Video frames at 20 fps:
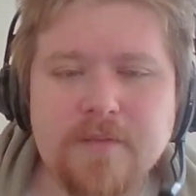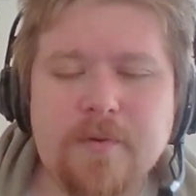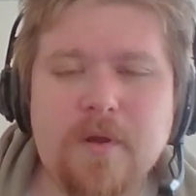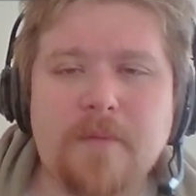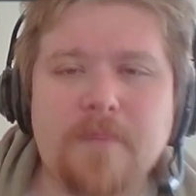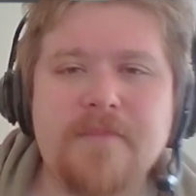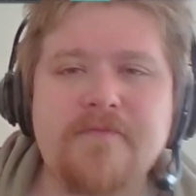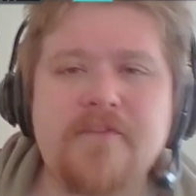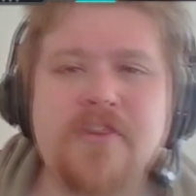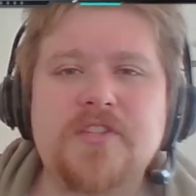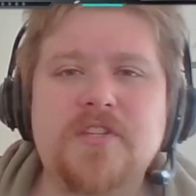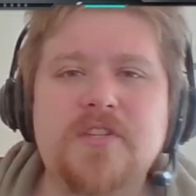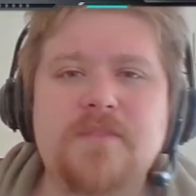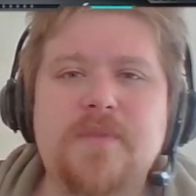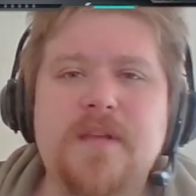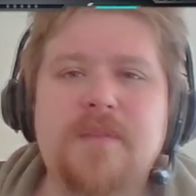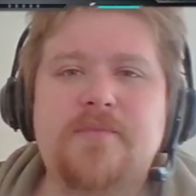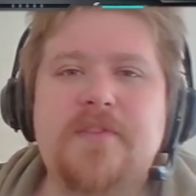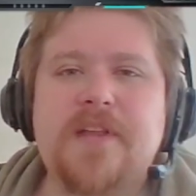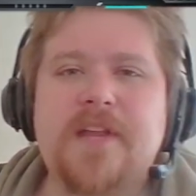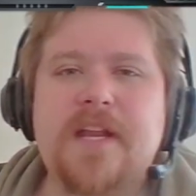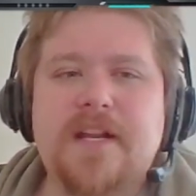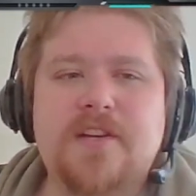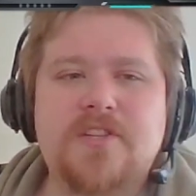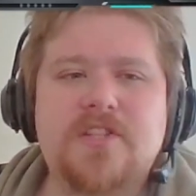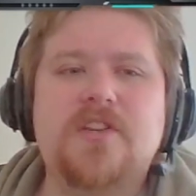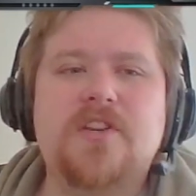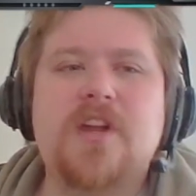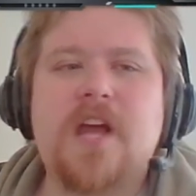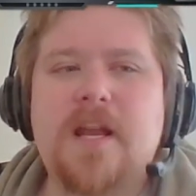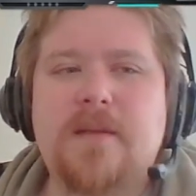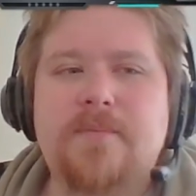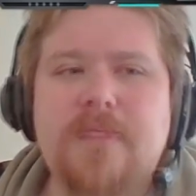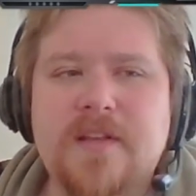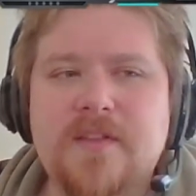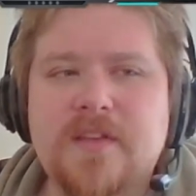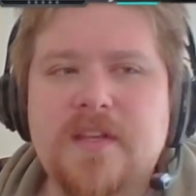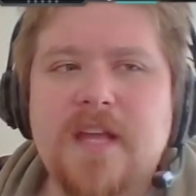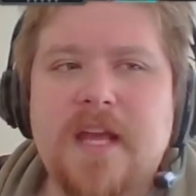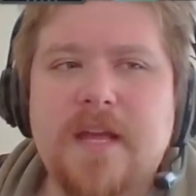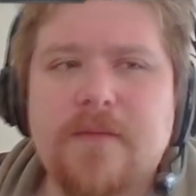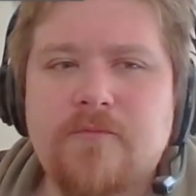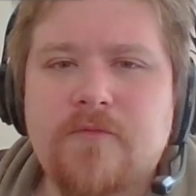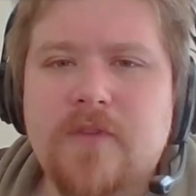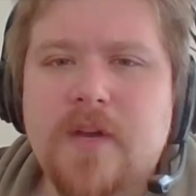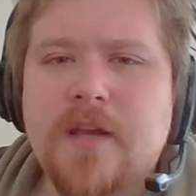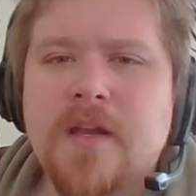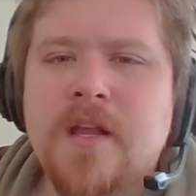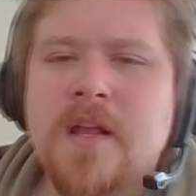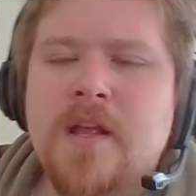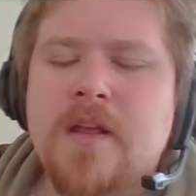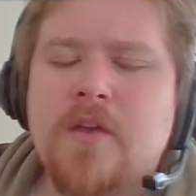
you're probably versing people that actually know how to play the game, right?